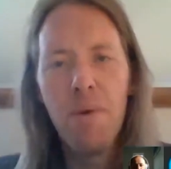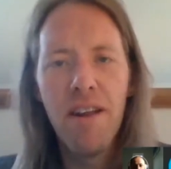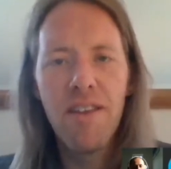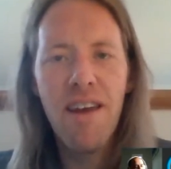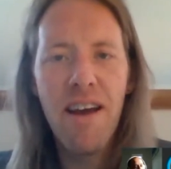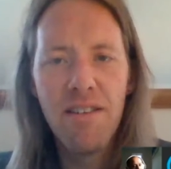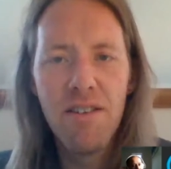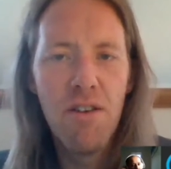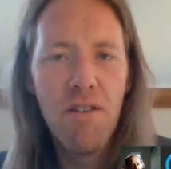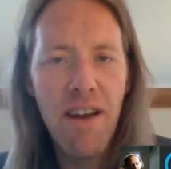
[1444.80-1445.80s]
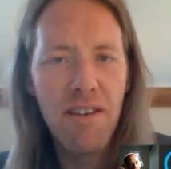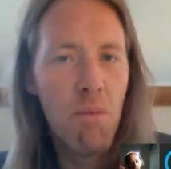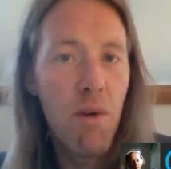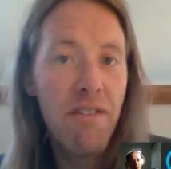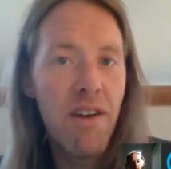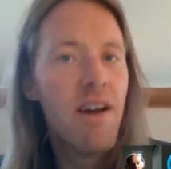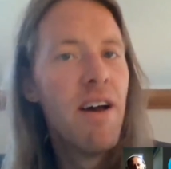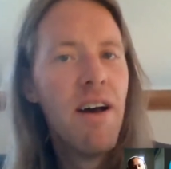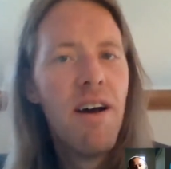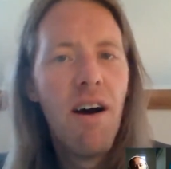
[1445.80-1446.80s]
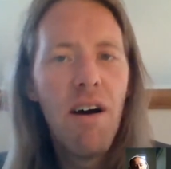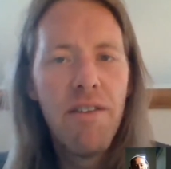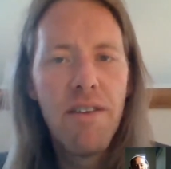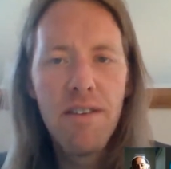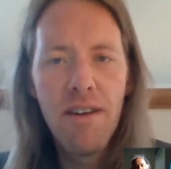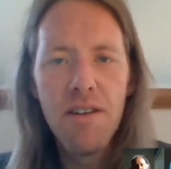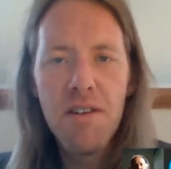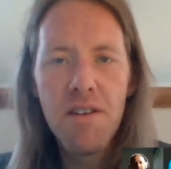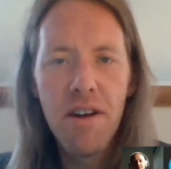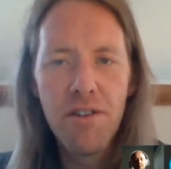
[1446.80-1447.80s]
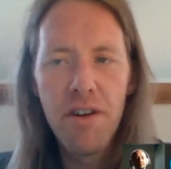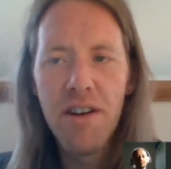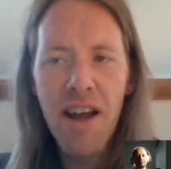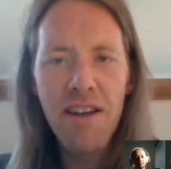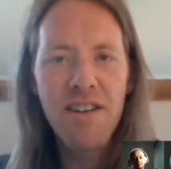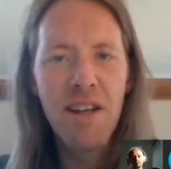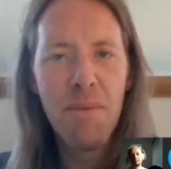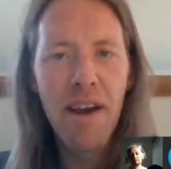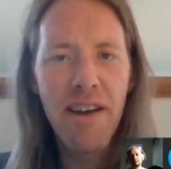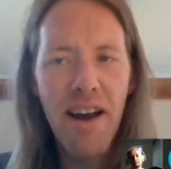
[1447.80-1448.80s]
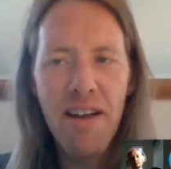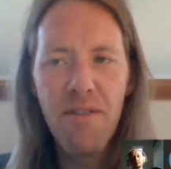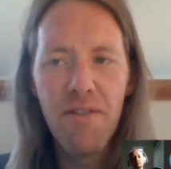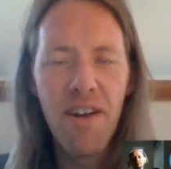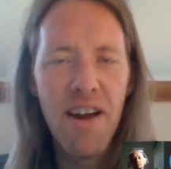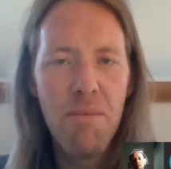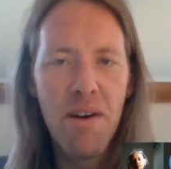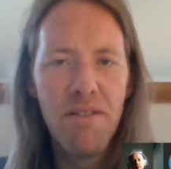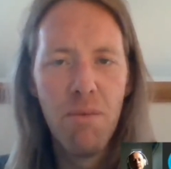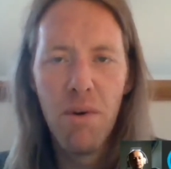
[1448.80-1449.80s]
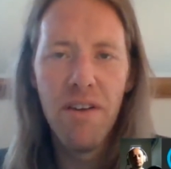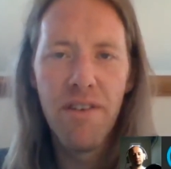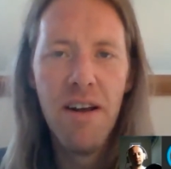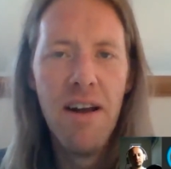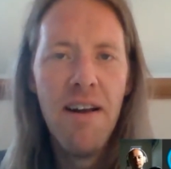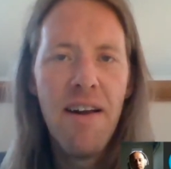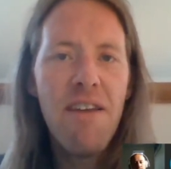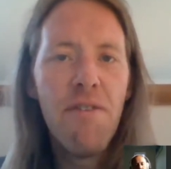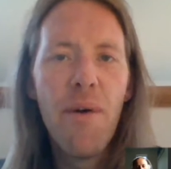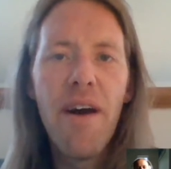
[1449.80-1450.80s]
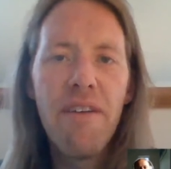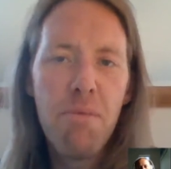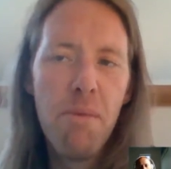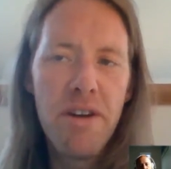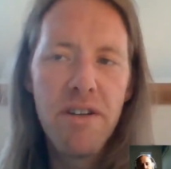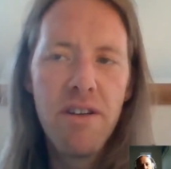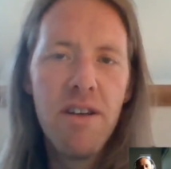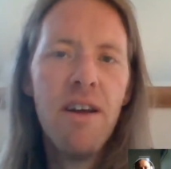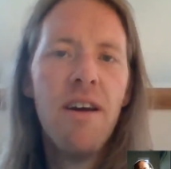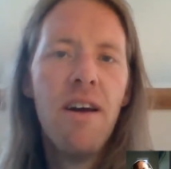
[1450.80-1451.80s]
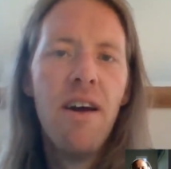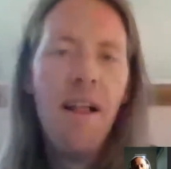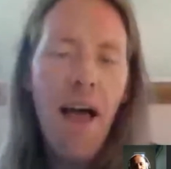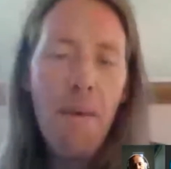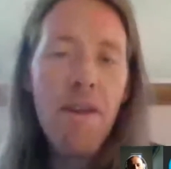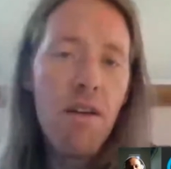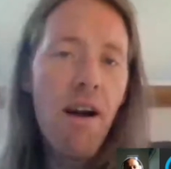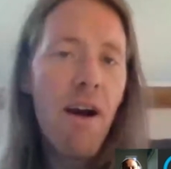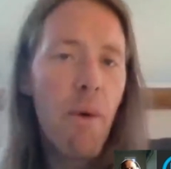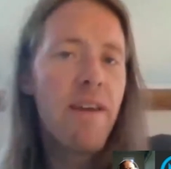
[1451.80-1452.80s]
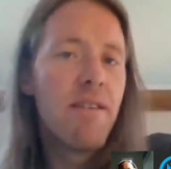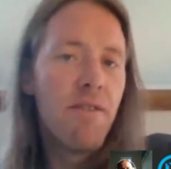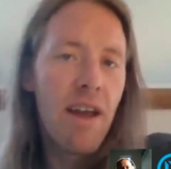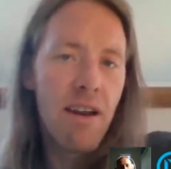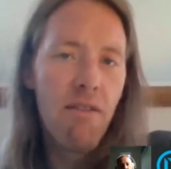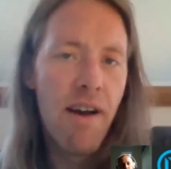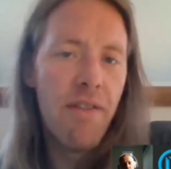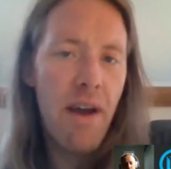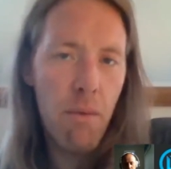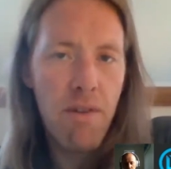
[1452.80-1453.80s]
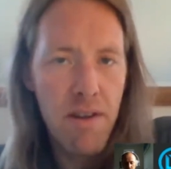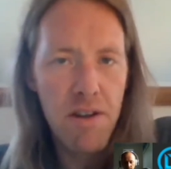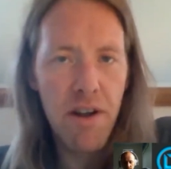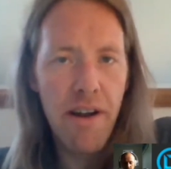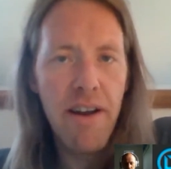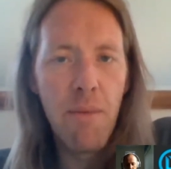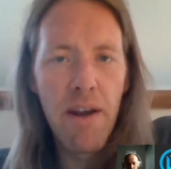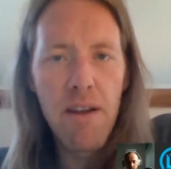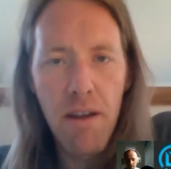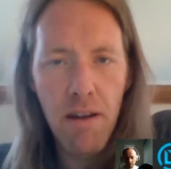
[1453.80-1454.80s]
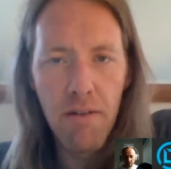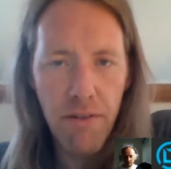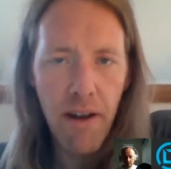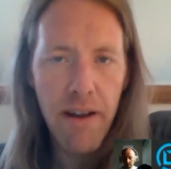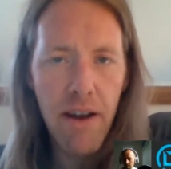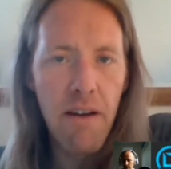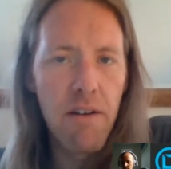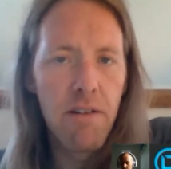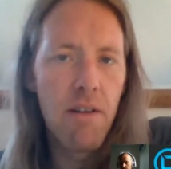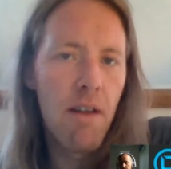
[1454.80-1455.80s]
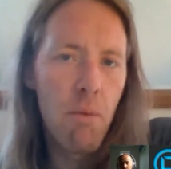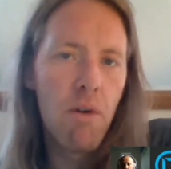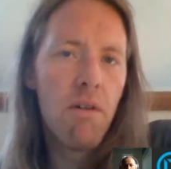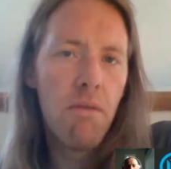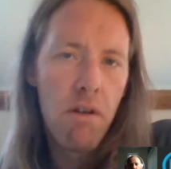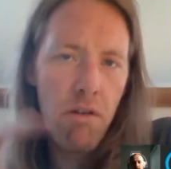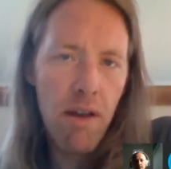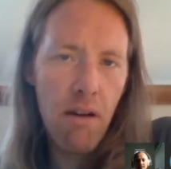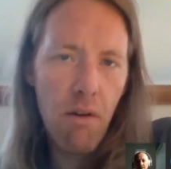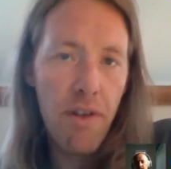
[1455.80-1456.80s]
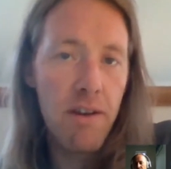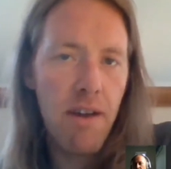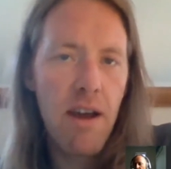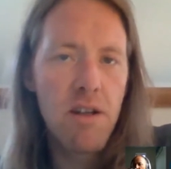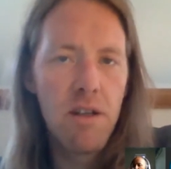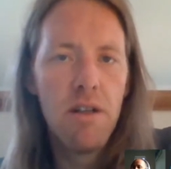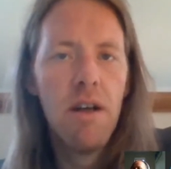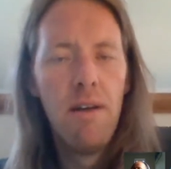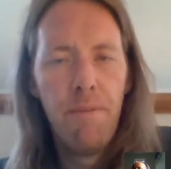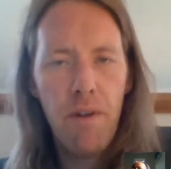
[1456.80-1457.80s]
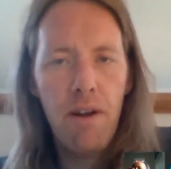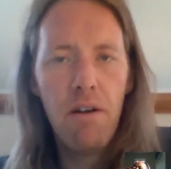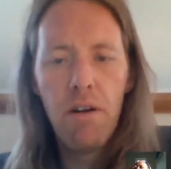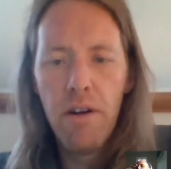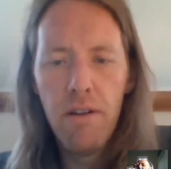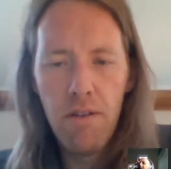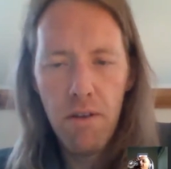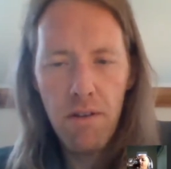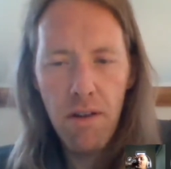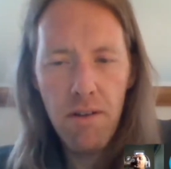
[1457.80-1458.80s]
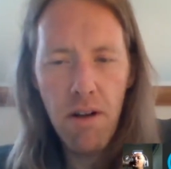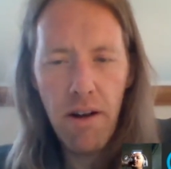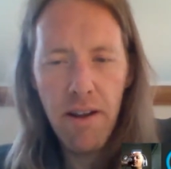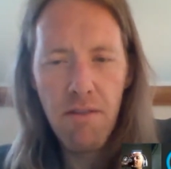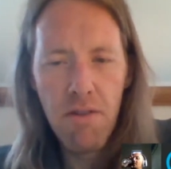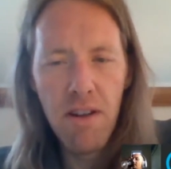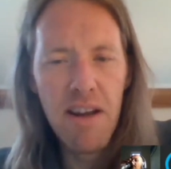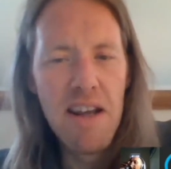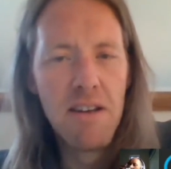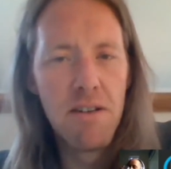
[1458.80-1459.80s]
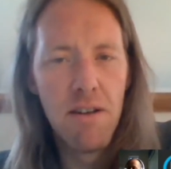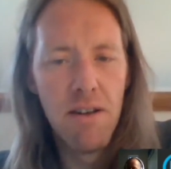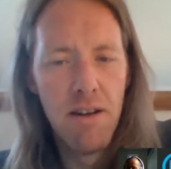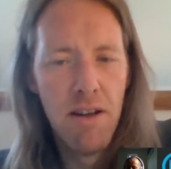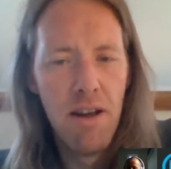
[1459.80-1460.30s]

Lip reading: I spent $1,000, $2,000, whatever on this DJI drone, and now you're telling me I can't even fly it above, even though I have permission. I mean, there are ways of getting around that with DJI anyway. You can fly in areas that they wouldn't, through their authentication, unlock it. So it's not like you really need to.